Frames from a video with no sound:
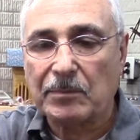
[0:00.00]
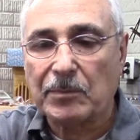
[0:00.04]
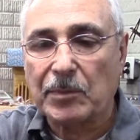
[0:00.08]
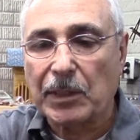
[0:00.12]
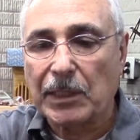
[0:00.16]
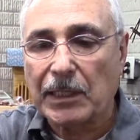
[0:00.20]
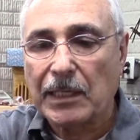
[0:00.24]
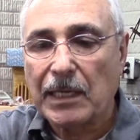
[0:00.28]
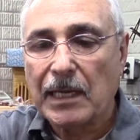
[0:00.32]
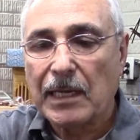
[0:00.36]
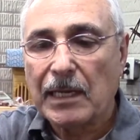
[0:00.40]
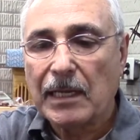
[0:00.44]

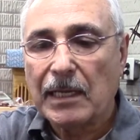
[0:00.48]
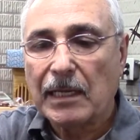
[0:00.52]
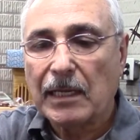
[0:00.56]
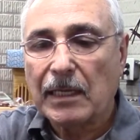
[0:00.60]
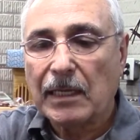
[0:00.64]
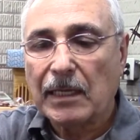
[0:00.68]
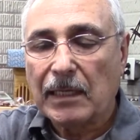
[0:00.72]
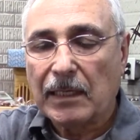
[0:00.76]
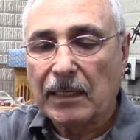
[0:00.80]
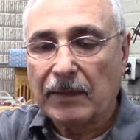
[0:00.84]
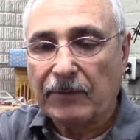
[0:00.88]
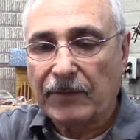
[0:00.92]
but
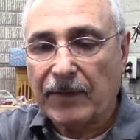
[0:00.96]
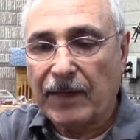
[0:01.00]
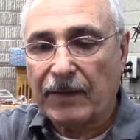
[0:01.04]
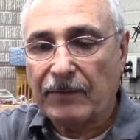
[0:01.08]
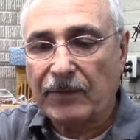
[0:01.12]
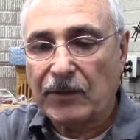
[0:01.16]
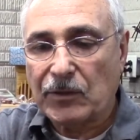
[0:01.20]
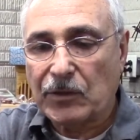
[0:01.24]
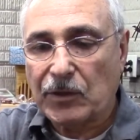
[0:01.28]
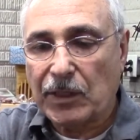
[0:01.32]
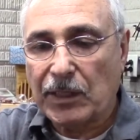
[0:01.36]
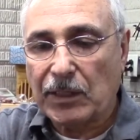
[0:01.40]
if you have
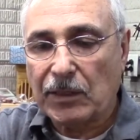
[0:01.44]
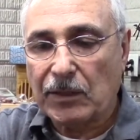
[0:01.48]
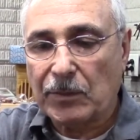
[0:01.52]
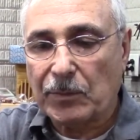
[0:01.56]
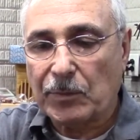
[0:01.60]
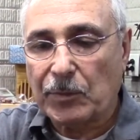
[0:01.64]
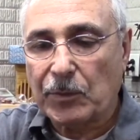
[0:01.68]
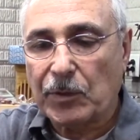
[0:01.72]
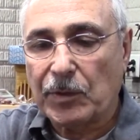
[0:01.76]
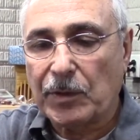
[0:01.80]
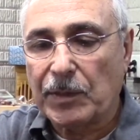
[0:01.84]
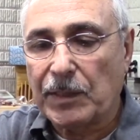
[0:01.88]
the sheet, you
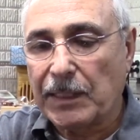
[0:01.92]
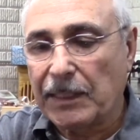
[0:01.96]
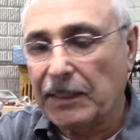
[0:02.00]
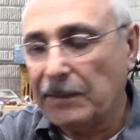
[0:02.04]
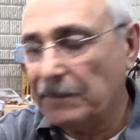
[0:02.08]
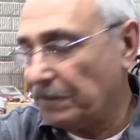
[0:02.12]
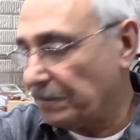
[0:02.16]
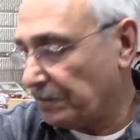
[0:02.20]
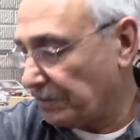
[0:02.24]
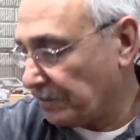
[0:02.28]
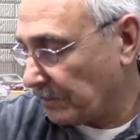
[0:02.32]
put it in,